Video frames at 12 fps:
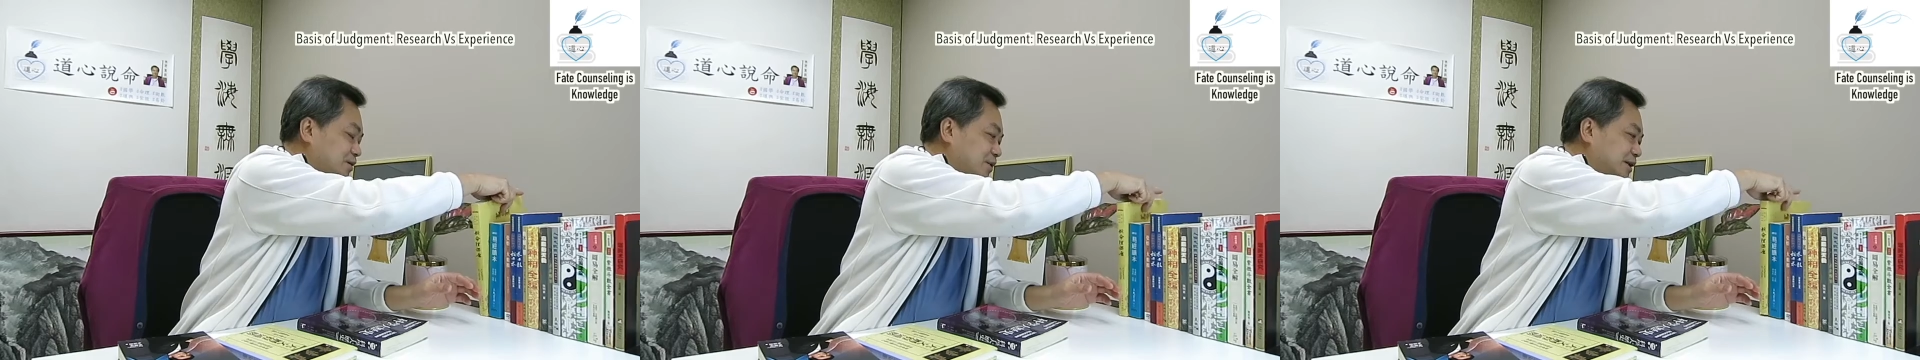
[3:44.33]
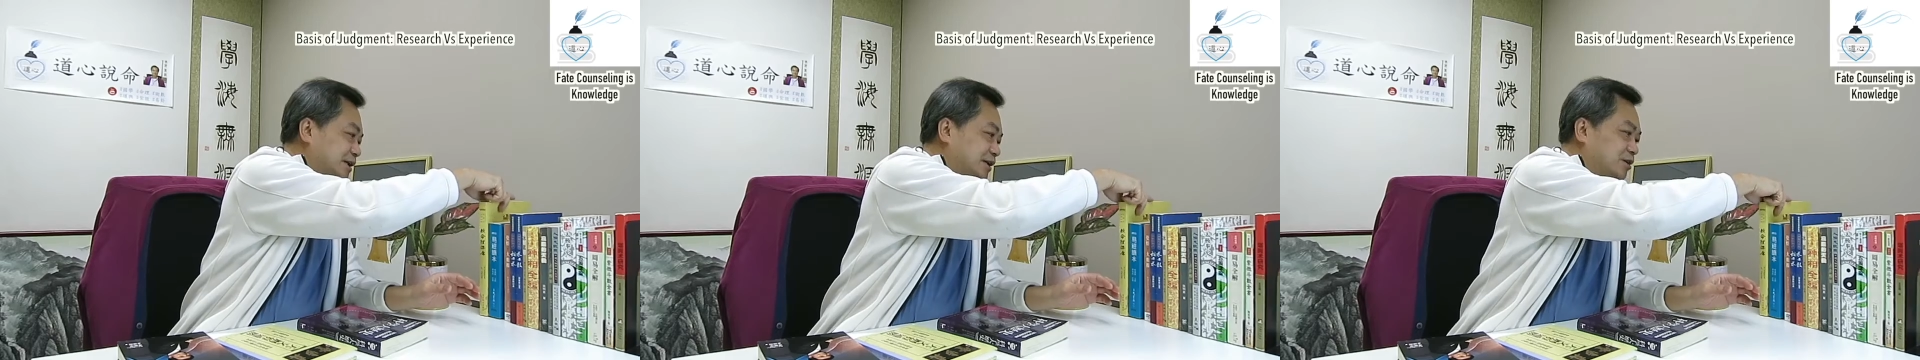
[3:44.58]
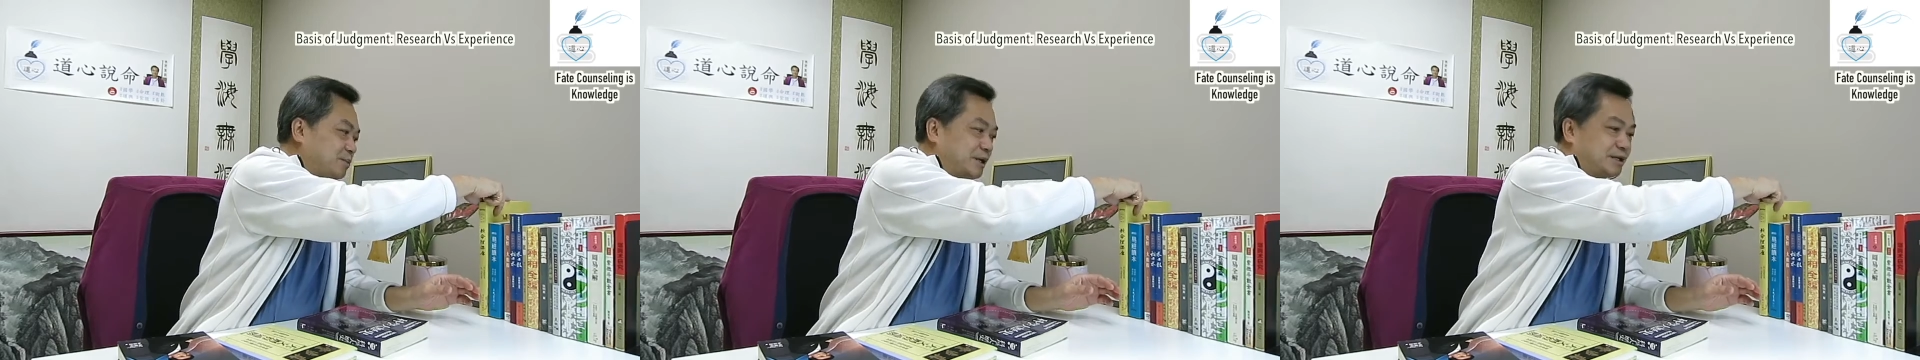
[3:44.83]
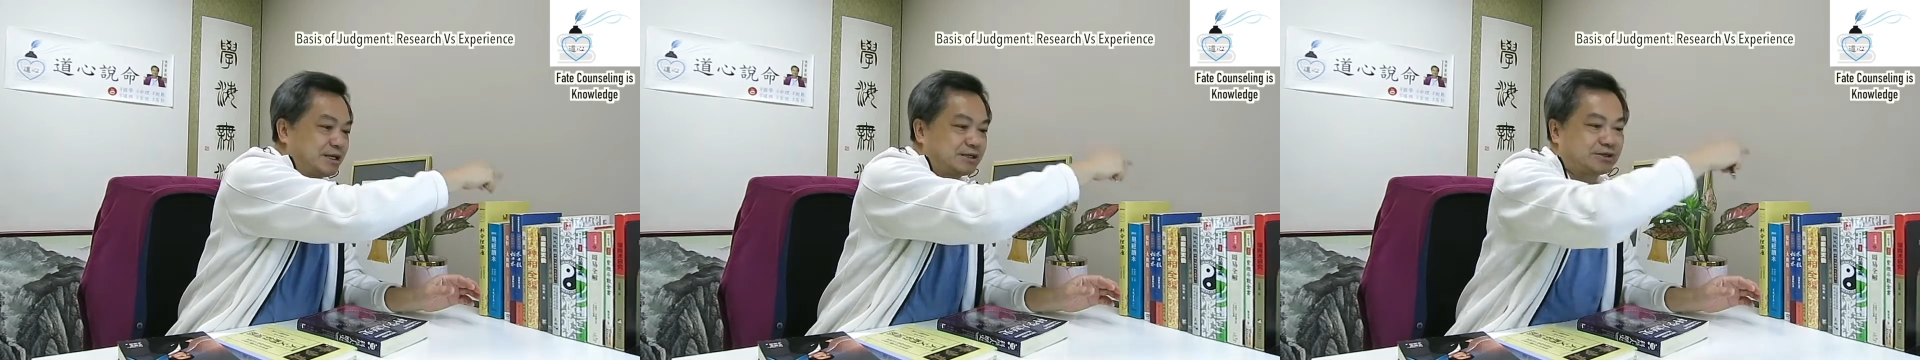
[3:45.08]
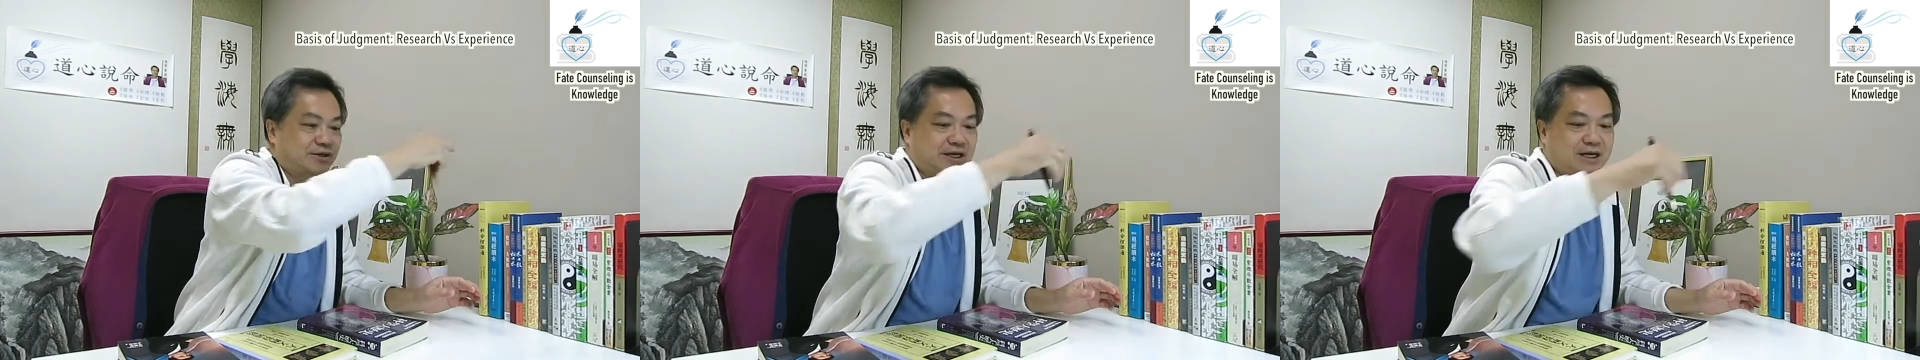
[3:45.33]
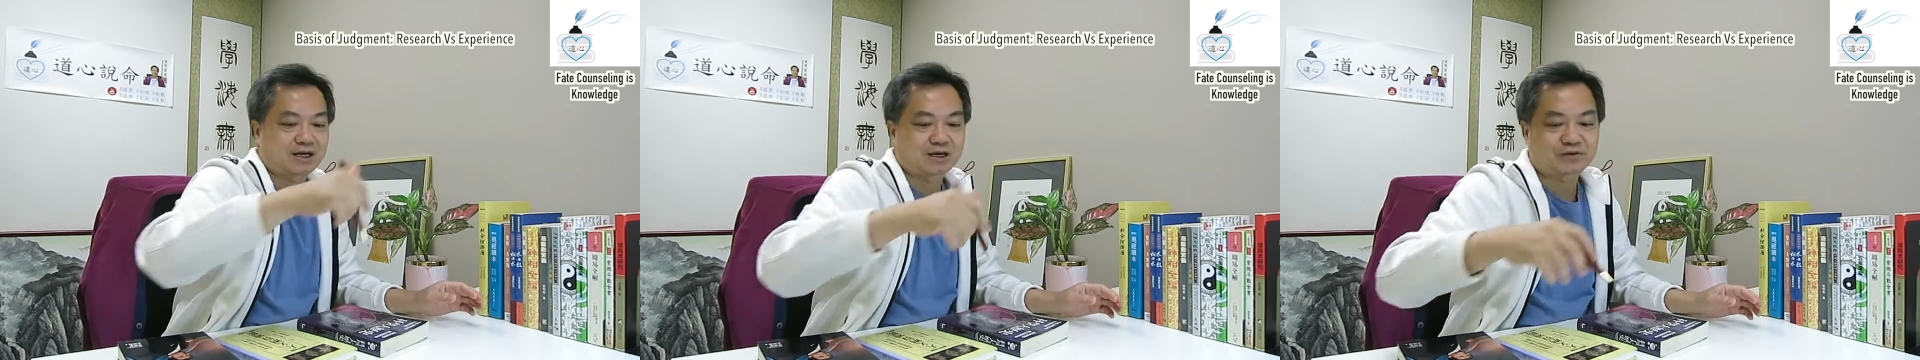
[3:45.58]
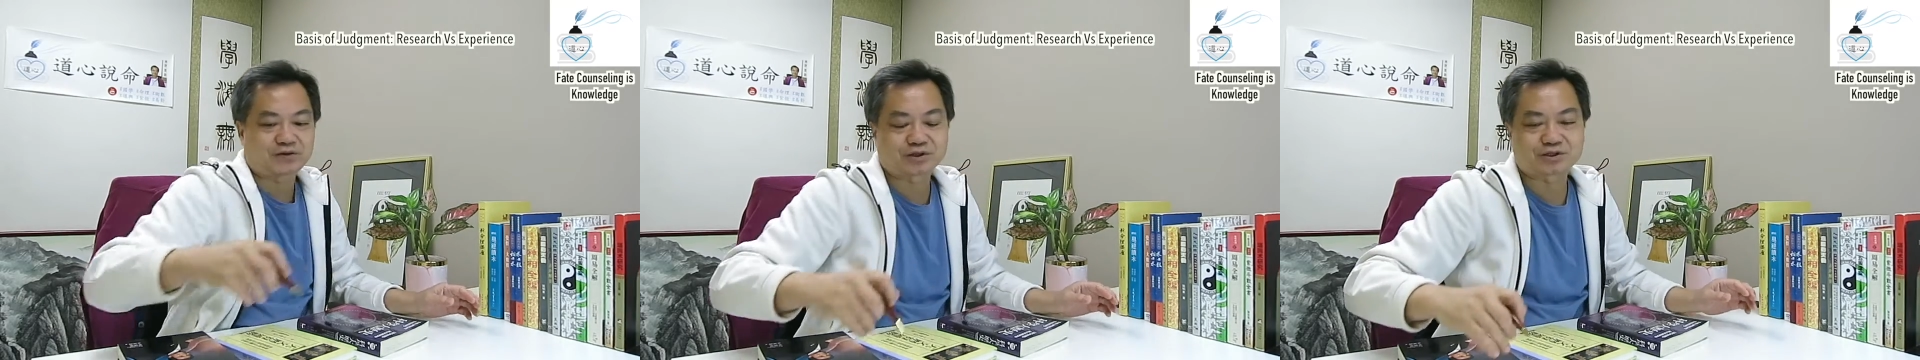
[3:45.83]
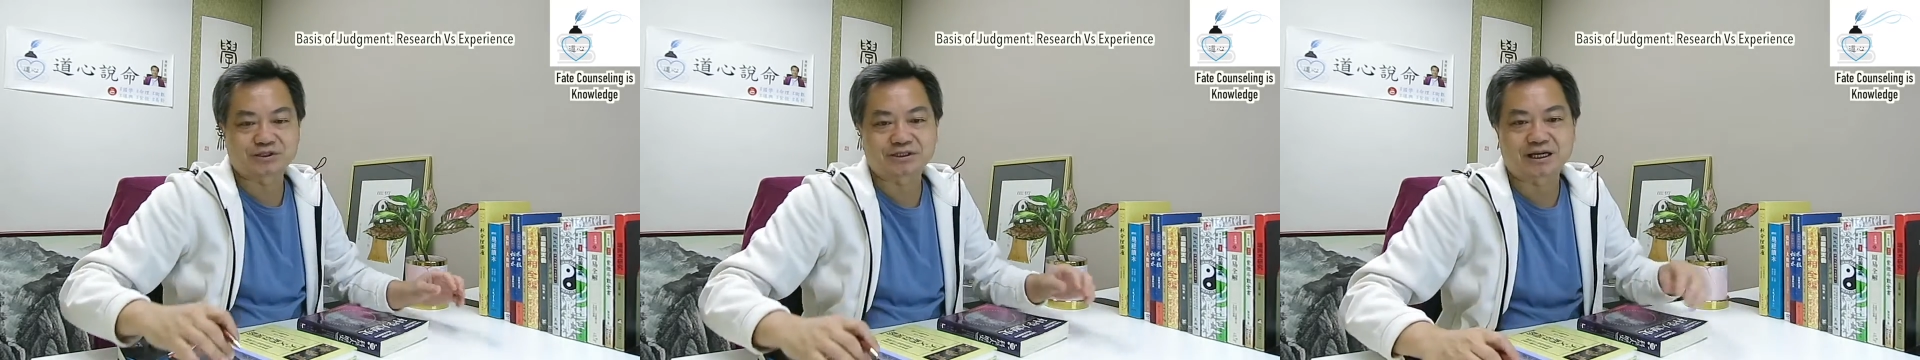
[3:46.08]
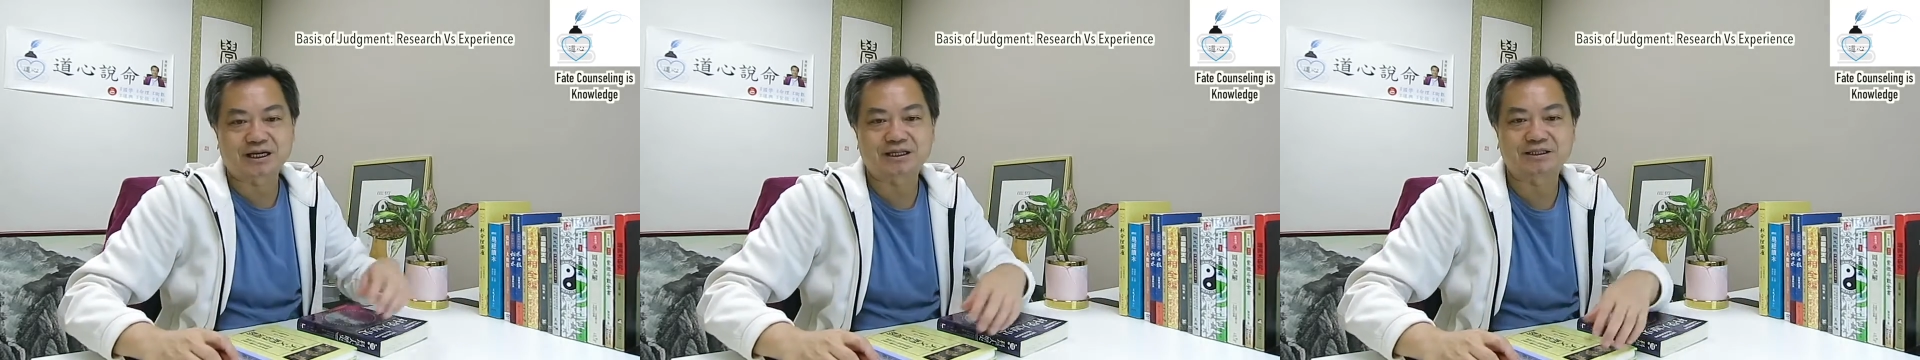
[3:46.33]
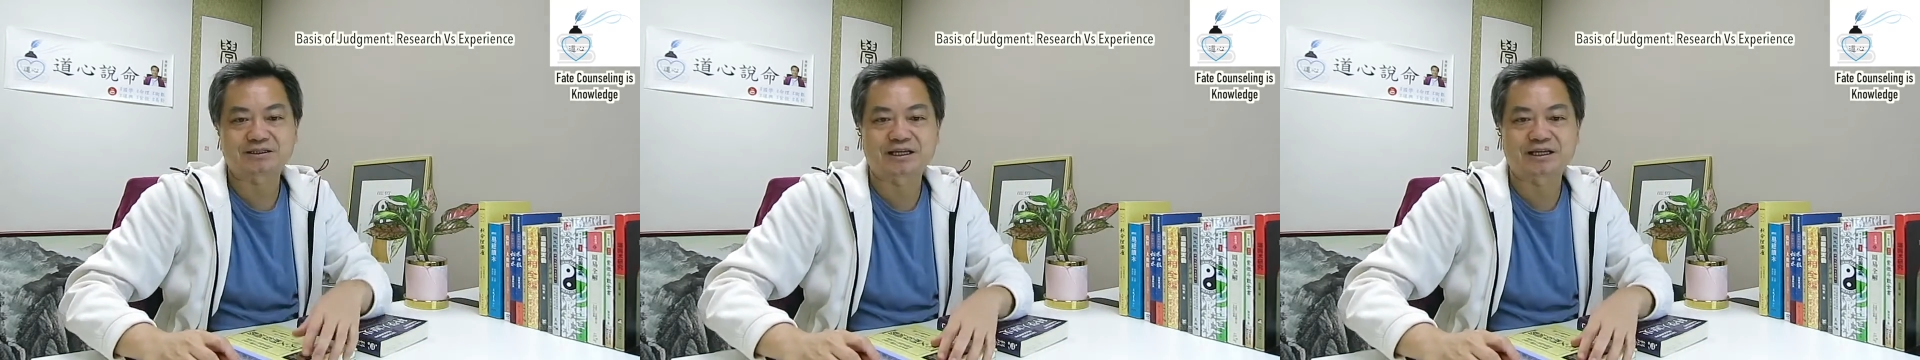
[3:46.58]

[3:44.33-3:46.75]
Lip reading: when they're the practitioner of fortune telling,